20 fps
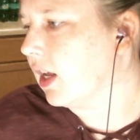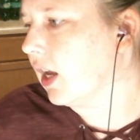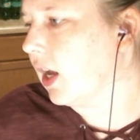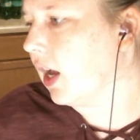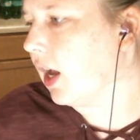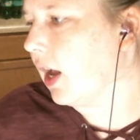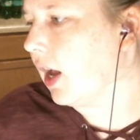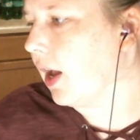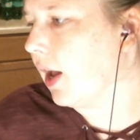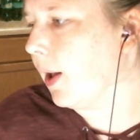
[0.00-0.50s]

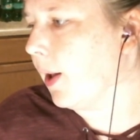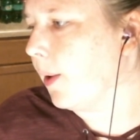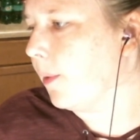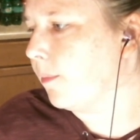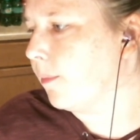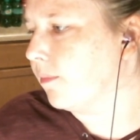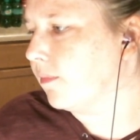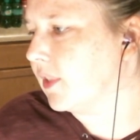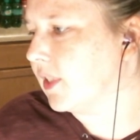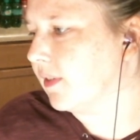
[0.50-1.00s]

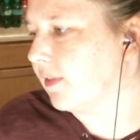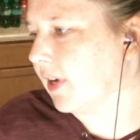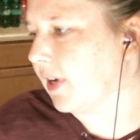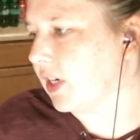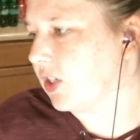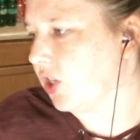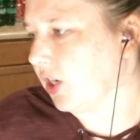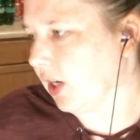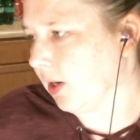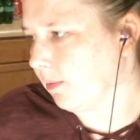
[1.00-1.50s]
Um,
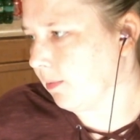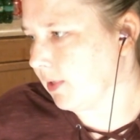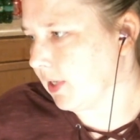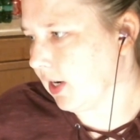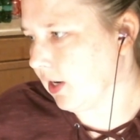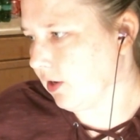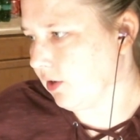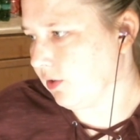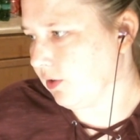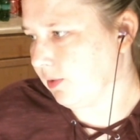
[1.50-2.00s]
divide chicken and
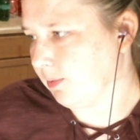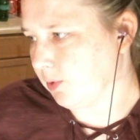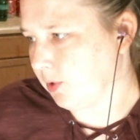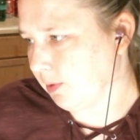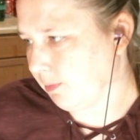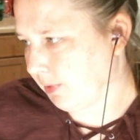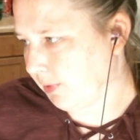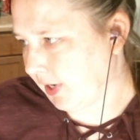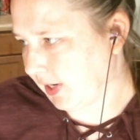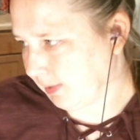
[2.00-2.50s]
potatoes
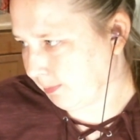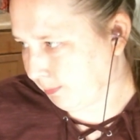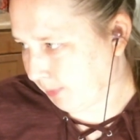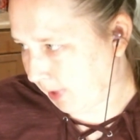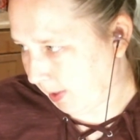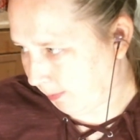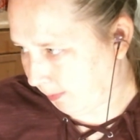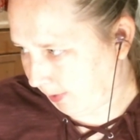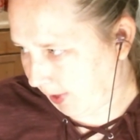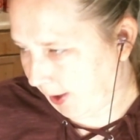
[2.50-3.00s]
between plates.
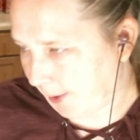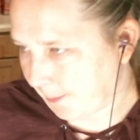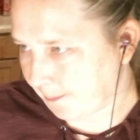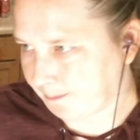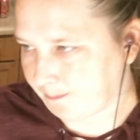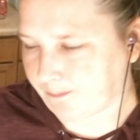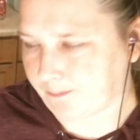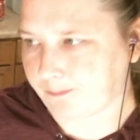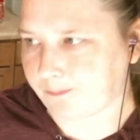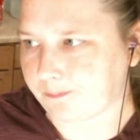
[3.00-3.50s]
Blah, blah,
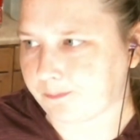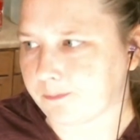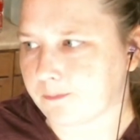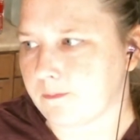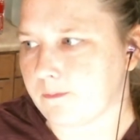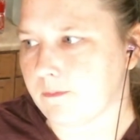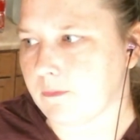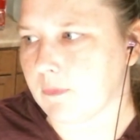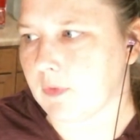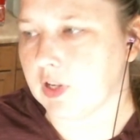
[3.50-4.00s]
blah.
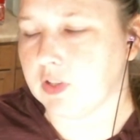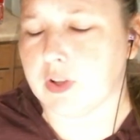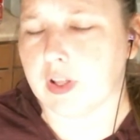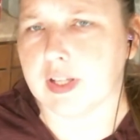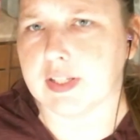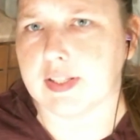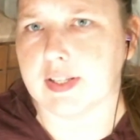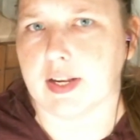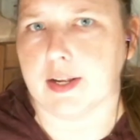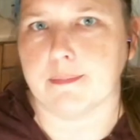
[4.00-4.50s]
So
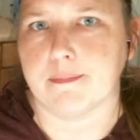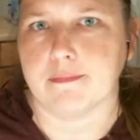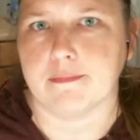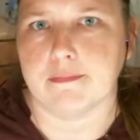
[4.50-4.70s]
that's it.